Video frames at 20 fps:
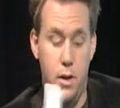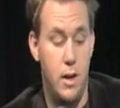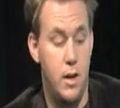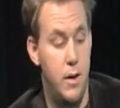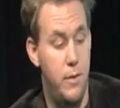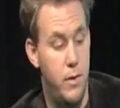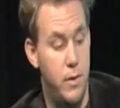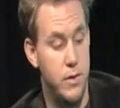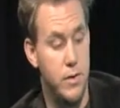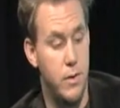
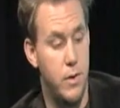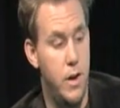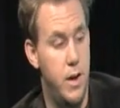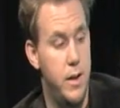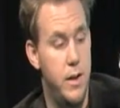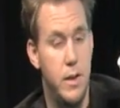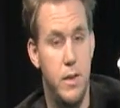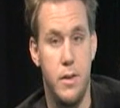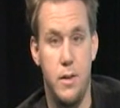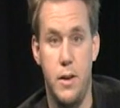And I've also
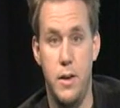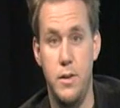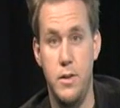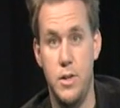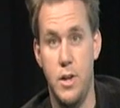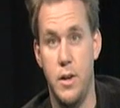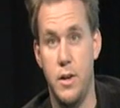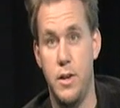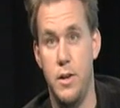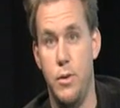got the
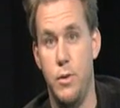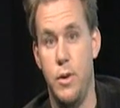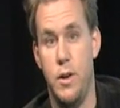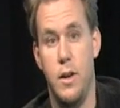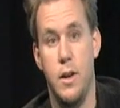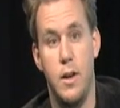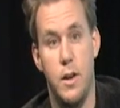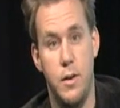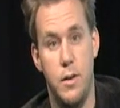nunchuck unit.